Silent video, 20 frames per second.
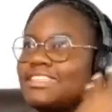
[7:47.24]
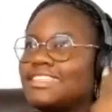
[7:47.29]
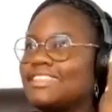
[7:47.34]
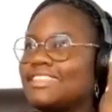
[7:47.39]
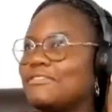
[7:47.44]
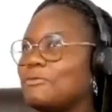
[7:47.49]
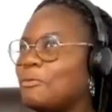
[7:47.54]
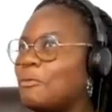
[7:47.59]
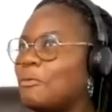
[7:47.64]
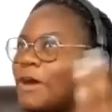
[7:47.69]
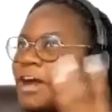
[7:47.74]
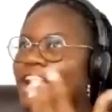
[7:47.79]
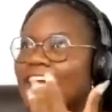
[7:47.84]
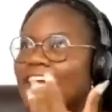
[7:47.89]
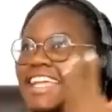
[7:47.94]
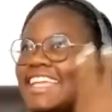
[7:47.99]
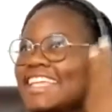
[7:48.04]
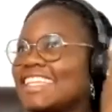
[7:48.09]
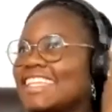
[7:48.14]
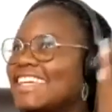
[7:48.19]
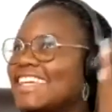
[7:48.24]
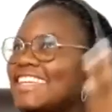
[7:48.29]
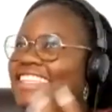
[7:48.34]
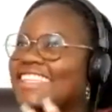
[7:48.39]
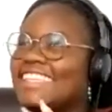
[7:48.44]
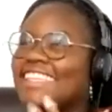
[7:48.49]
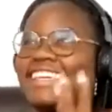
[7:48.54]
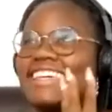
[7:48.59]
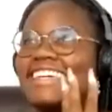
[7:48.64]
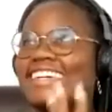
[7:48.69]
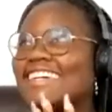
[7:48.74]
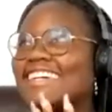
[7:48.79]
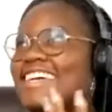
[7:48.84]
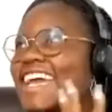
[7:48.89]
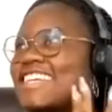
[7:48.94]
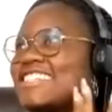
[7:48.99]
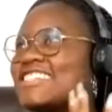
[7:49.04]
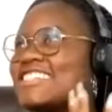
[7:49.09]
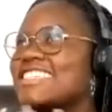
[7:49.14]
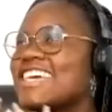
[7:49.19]
what
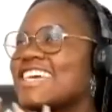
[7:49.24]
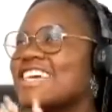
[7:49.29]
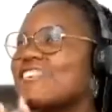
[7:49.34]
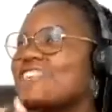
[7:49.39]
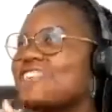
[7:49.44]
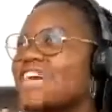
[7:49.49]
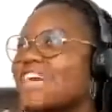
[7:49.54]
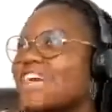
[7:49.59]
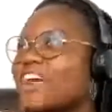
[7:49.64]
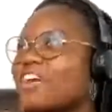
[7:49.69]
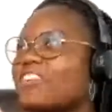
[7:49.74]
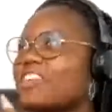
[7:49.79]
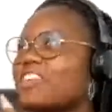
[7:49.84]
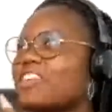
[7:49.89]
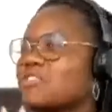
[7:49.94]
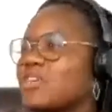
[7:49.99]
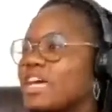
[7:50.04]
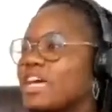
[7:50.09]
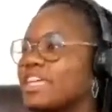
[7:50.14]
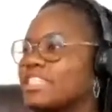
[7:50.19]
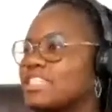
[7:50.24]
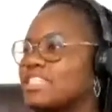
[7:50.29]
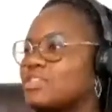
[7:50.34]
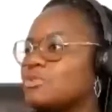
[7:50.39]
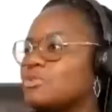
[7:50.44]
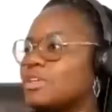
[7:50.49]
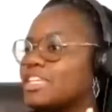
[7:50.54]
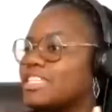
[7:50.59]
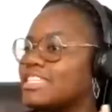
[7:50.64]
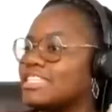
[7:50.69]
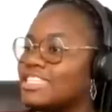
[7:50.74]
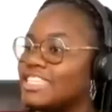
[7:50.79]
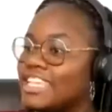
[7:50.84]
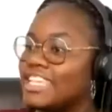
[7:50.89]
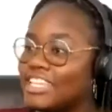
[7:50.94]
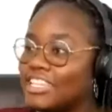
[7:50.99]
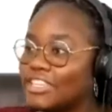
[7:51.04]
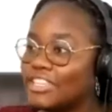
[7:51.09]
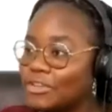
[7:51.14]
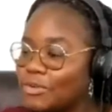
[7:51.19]
it's just kind of like, are they trying to
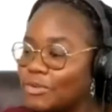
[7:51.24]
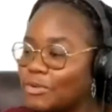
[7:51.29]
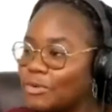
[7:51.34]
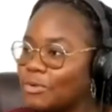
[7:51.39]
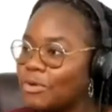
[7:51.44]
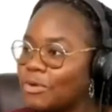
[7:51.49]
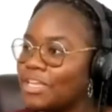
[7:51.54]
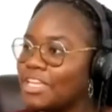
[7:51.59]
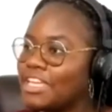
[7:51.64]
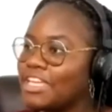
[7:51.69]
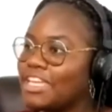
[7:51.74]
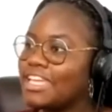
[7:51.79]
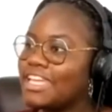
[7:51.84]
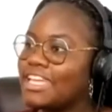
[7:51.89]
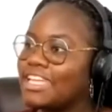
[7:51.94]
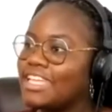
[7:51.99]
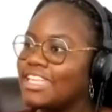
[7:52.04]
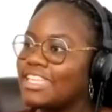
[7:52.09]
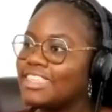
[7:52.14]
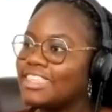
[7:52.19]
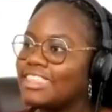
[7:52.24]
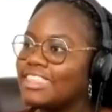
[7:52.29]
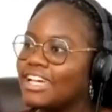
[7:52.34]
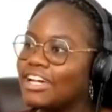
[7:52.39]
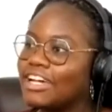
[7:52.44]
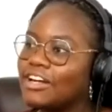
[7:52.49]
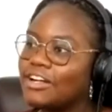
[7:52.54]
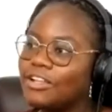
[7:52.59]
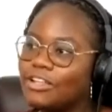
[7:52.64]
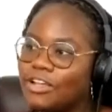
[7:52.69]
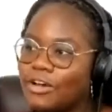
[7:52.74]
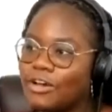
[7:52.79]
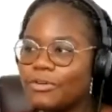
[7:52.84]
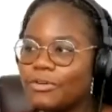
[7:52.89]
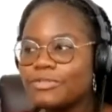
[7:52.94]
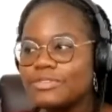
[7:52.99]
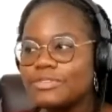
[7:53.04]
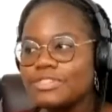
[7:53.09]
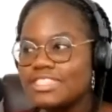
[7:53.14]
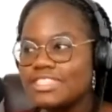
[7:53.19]
continue the
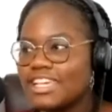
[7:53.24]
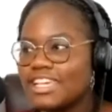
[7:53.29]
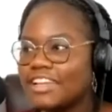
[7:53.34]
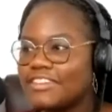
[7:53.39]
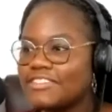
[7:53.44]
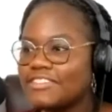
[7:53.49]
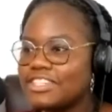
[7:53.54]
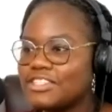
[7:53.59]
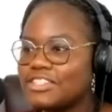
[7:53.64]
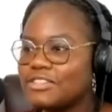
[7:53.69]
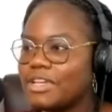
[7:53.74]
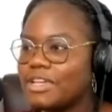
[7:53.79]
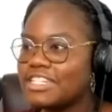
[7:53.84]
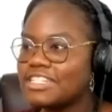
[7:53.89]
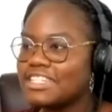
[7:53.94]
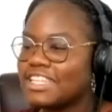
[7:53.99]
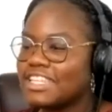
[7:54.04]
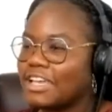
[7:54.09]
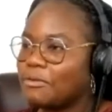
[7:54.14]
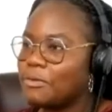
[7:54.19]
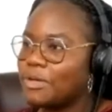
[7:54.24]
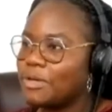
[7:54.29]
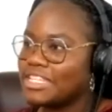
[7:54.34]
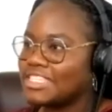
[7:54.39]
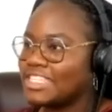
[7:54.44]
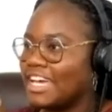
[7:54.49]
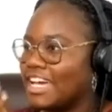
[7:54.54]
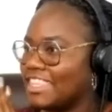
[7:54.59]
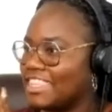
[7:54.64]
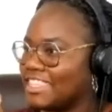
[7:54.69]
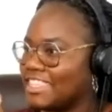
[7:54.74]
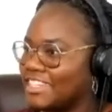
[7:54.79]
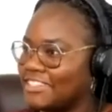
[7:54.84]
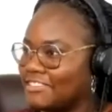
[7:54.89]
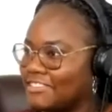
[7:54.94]
clones kind of situation? Like, what is that there?